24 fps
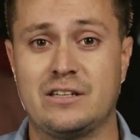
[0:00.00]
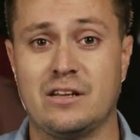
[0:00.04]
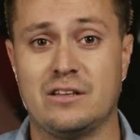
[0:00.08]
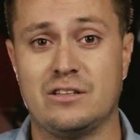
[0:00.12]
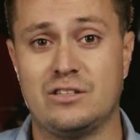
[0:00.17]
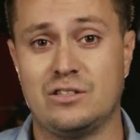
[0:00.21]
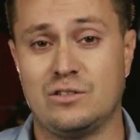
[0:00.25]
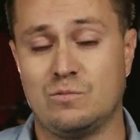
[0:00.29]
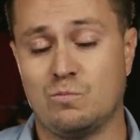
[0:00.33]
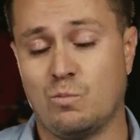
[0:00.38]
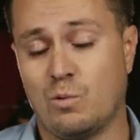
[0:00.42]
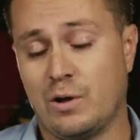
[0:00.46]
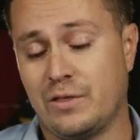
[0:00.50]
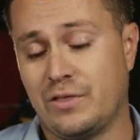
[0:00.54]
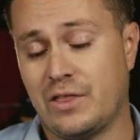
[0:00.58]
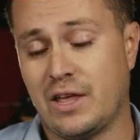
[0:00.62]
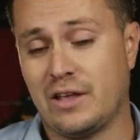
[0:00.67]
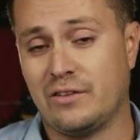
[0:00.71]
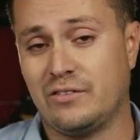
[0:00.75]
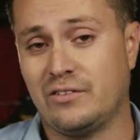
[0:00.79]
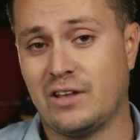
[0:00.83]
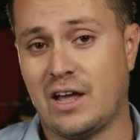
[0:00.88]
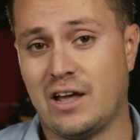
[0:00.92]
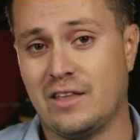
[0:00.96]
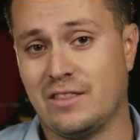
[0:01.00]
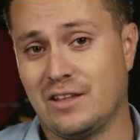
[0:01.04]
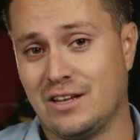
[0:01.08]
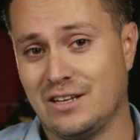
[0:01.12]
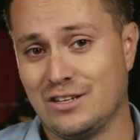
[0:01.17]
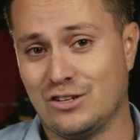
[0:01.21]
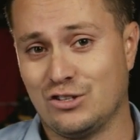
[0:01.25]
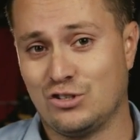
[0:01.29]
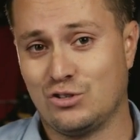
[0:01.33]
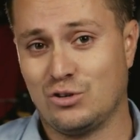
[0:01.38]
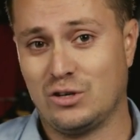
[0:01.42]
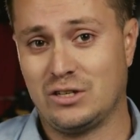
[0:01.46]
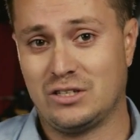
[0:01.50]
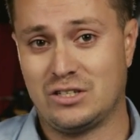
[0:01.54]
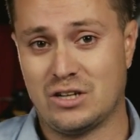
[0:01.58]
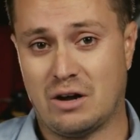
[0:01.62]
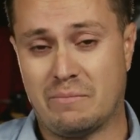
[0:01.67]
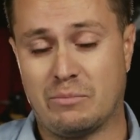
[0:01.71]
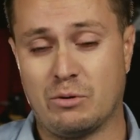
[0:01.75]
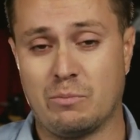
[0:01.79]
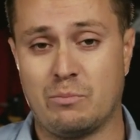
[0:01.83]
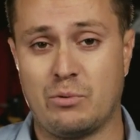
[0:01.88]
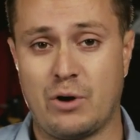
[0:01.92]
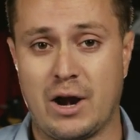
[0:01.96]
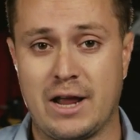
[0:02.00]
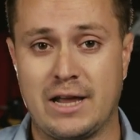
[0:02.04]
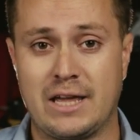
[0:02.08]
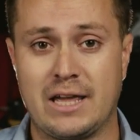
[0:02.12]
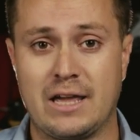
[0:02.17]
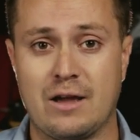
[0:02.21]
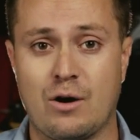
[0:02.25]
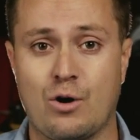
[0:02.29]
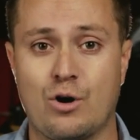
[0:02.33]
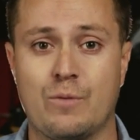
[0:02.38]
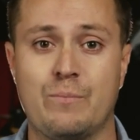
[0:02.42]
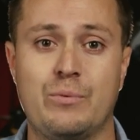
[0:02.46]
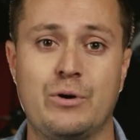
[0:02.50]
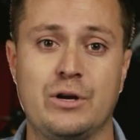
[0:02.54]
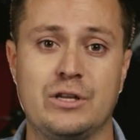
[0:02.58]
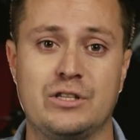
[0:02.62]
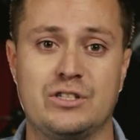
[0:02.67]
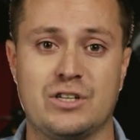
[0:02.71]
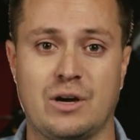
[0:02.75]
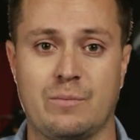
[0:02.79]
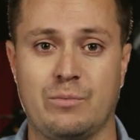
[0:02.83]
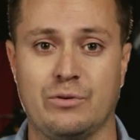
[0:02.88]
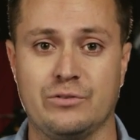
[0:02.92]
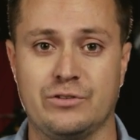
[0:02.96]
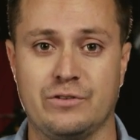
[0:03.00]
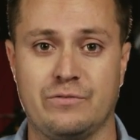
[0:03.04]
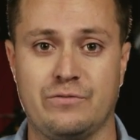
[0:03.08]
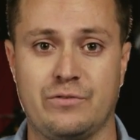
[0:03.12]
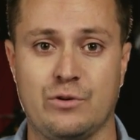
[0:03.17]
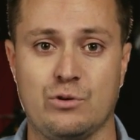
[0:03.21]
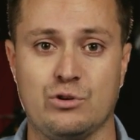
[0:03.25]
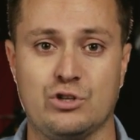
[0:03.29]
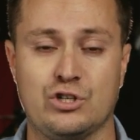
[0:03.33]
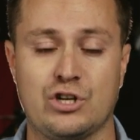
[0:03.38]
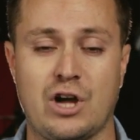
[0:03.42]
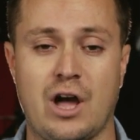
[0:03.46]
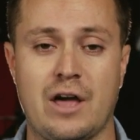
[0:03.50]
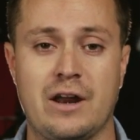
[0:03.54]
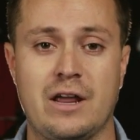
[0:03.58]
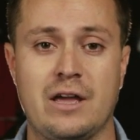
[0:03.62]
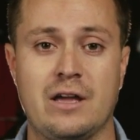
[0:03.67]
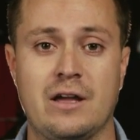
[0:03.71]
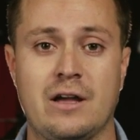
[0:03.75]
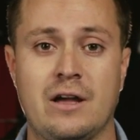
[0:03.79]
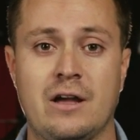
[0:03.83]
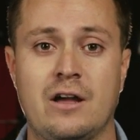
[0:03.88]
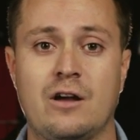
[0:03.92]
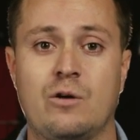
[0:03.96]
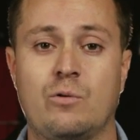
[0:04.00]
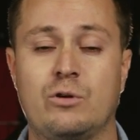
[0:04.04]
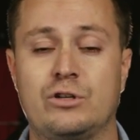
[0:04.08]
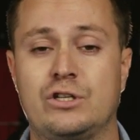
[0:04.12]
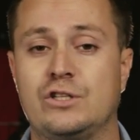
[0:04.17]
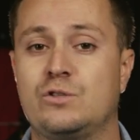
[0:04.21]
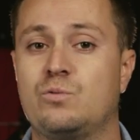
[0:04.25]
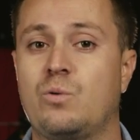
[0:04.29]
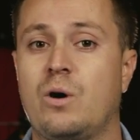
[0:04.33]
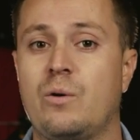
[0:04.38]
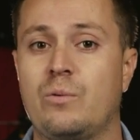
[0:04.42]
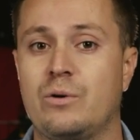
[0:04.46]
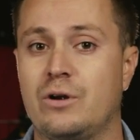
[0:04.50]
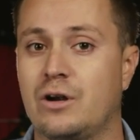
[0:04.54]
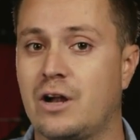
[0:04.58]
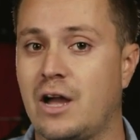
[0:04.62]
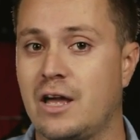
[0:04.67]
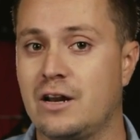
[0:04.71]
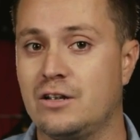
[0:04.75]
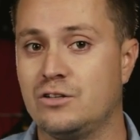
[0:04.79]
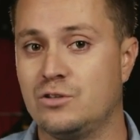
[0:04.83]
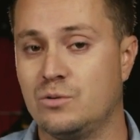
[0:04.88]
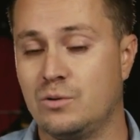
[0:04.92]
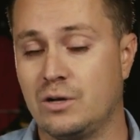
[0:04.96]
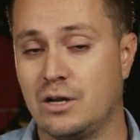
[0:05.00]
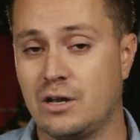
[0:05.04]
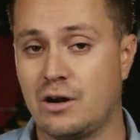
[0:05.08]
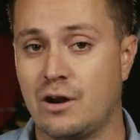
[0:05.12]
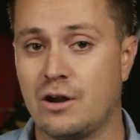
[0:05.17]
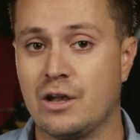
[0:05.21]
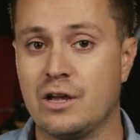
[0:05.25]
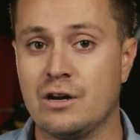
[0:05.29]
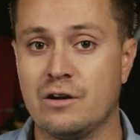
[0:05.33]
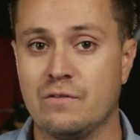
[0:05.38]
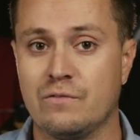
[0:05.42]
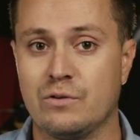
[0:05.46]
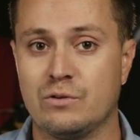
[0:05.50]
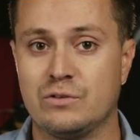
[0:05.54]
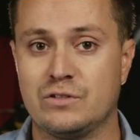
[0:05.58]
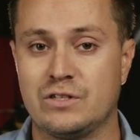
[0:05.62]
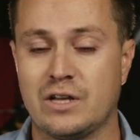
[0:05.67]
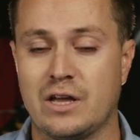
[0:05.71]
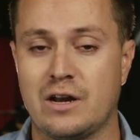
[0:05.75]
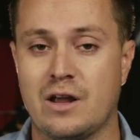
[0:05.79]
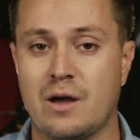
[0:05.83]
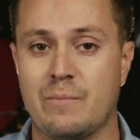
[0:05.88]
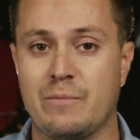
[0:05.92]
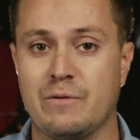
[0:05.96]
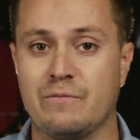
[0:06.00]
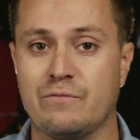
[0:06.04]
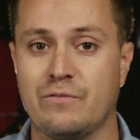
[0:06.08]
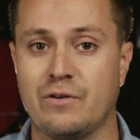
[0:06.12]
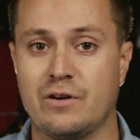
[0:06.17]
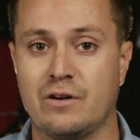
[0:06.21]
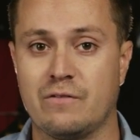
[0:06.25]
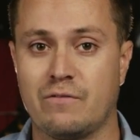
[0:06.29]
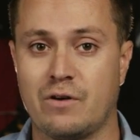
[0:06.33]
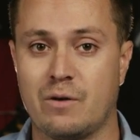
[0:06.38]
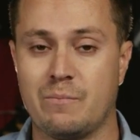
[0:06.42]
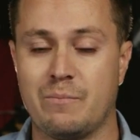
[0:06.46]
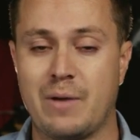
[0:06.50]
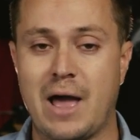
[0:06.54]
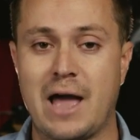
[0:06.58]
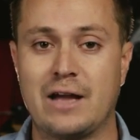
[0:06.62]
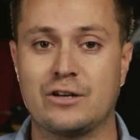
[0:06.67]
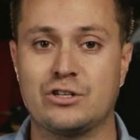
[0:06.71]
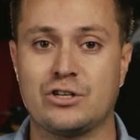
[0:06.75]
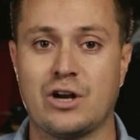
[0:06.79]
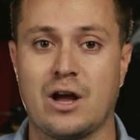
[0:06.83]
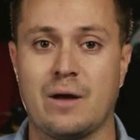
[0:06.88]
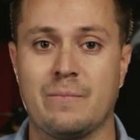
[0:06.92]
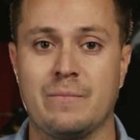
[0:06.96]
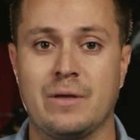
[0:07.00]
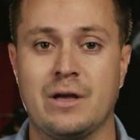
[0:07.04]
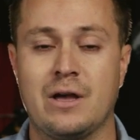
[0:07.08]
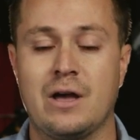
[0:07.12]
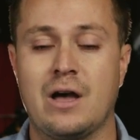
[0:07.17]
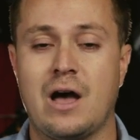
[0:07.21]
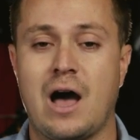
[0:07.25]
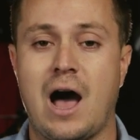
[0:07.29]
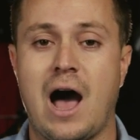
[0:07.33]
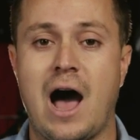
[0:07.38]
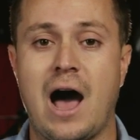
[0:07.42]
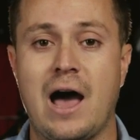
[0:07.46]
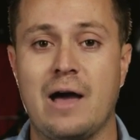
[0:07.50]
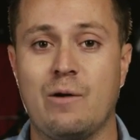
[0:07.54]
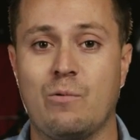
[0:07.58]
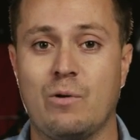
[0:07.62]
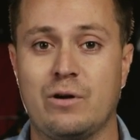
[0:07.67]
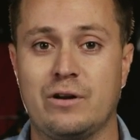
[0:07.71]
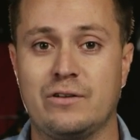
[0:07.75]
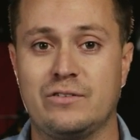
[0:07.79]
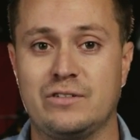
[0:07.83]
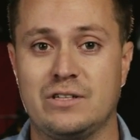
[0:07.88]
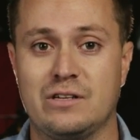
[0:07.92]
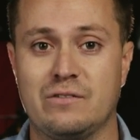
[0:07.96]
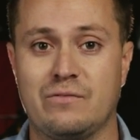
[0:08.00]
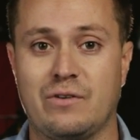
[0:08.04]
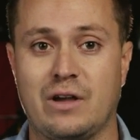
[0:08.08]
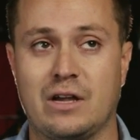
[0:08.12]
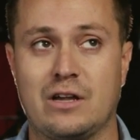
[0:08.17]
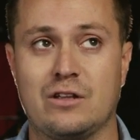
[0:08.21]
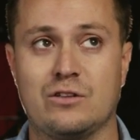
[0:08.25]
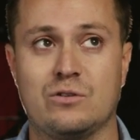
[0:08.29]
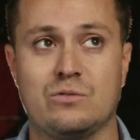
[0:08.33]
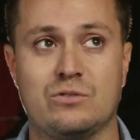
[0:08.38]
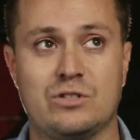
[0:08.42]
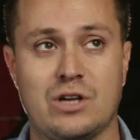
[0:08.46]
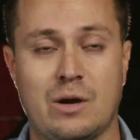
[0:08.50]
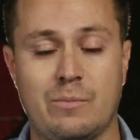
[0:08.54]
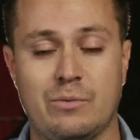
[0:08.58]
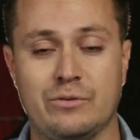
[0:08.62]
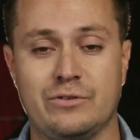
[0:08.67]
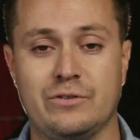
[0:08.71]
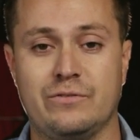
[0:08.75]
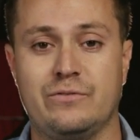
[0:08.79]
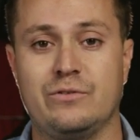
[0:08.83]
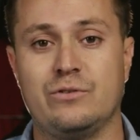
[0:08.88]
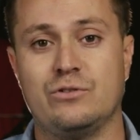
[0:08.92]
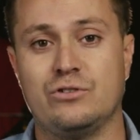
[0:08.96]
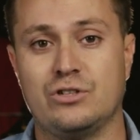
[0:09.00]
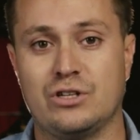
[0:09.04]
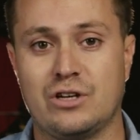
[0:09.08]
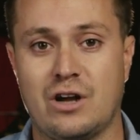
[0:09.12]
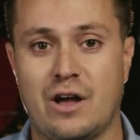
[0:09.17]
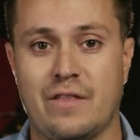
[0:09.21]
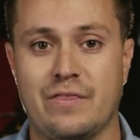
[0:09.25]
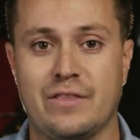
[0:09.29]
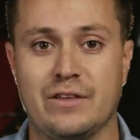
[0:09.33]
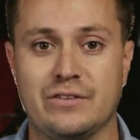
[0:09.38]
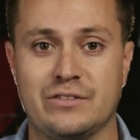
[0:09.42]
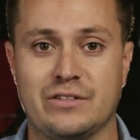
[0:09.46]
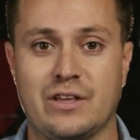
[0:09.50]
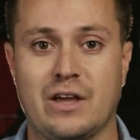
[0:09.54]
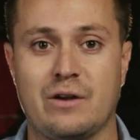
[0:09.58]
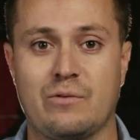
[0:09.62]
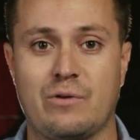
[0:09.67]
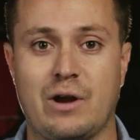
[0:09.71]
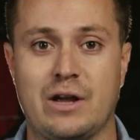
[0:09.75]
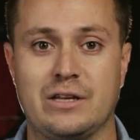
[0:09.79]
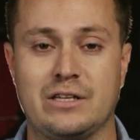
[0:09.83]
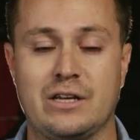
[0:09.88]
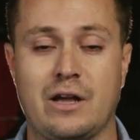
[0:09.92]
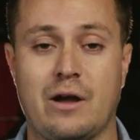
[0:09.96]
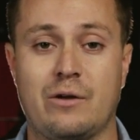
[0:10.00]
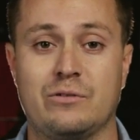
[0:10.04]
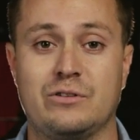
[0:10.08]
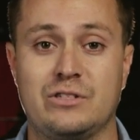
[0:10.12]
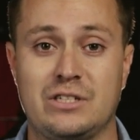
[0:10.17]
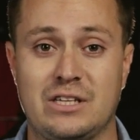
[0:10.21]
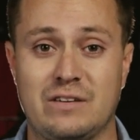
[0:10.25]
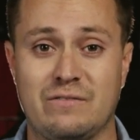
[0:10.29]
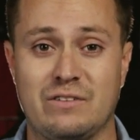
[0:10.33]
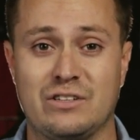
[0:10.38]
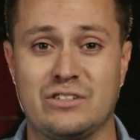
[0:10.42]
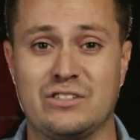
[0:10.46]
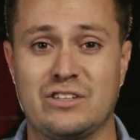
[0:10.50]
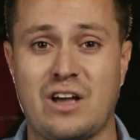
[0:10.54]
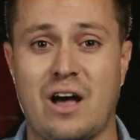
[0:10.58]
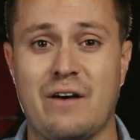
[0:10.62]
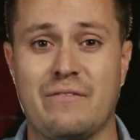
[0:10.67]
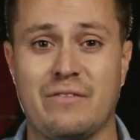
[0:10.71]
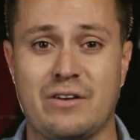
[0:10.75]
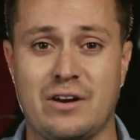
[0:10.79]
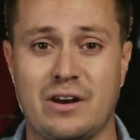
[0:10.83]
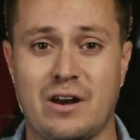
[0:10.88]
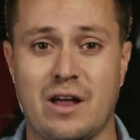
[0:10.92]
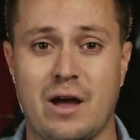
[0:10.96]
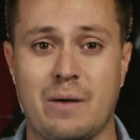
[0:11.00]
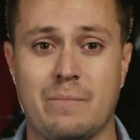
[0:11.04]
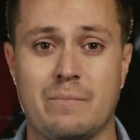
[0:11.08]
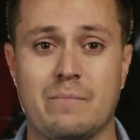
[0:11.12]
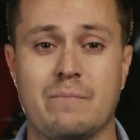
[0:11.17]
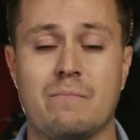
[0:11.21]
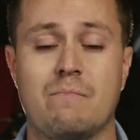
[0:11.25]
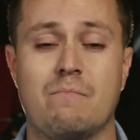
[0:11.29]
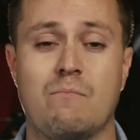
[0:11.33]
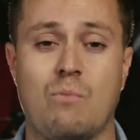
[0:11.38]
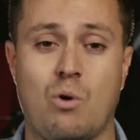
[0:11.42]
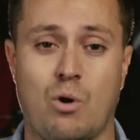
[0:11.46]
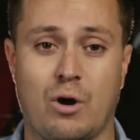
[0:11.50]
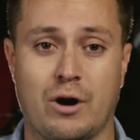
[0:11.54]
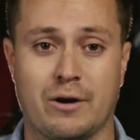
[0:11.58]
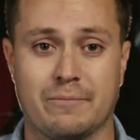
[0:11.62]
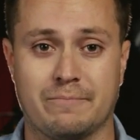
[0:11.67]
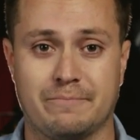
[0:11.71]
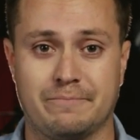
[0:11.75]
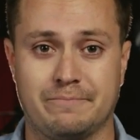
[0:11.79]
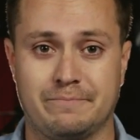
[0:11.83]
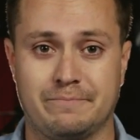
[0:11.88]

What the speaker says: to, what they say in the industry, double break it or put double diffusion on it, which is what we were kind of doing in our interview setup in front of our backdrop. I want to see if I can do double diffusion on this light right now to even soften it up more.